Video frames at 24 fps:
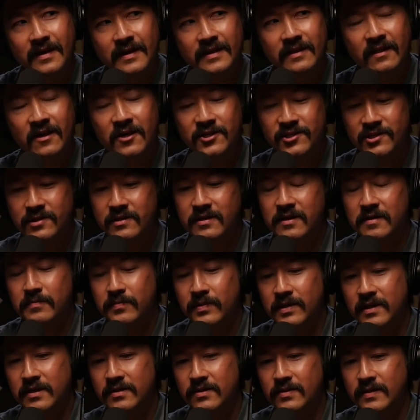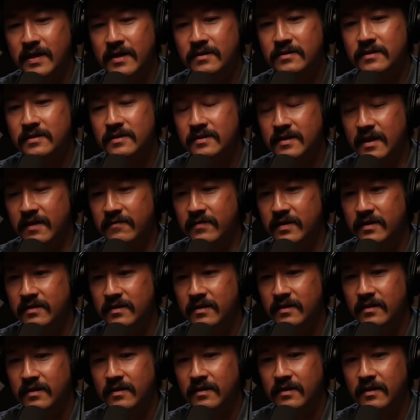I launched the company in two thousand seven,
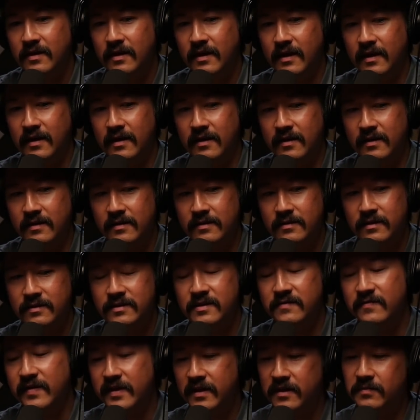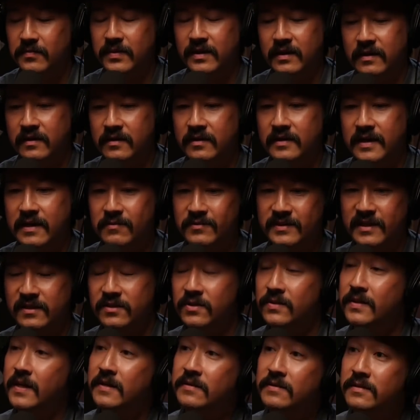and the development and all that was like
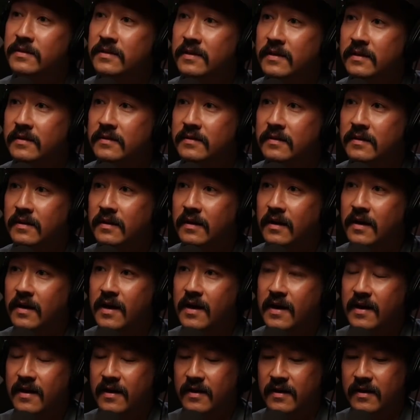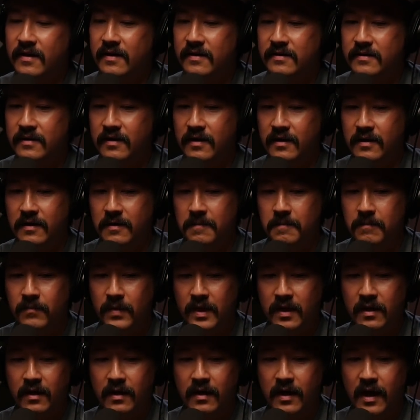two thousand six. Mm-hmm. And um,
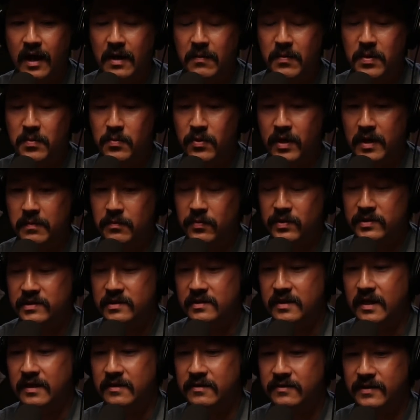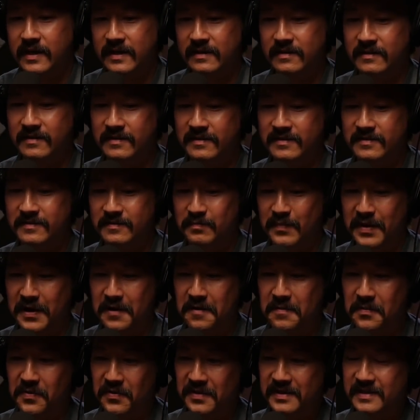I remember I put together like this
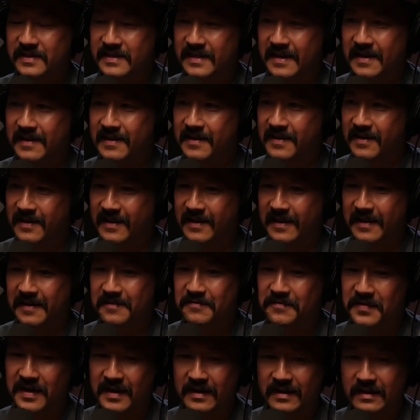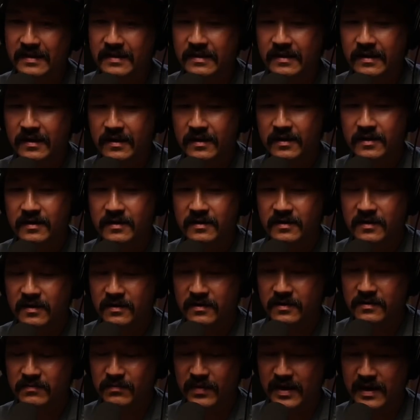PowerPoint deck, and I invited
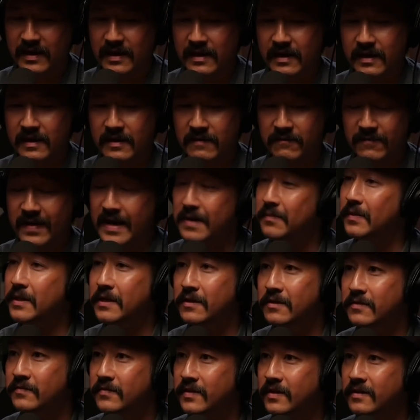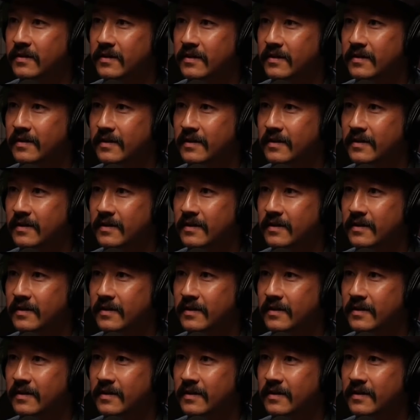my family over.